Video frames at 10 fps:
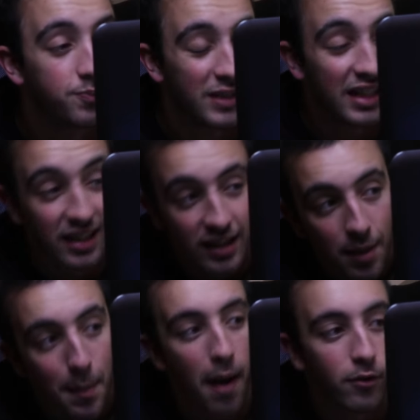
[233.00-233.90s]
Because they
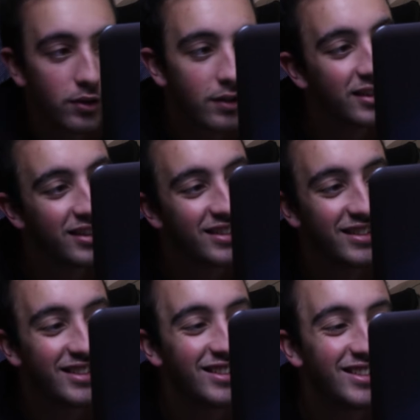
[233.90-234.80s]
may have manipulated
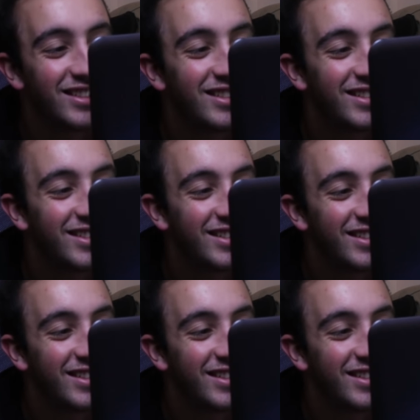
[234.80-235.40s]
people who are just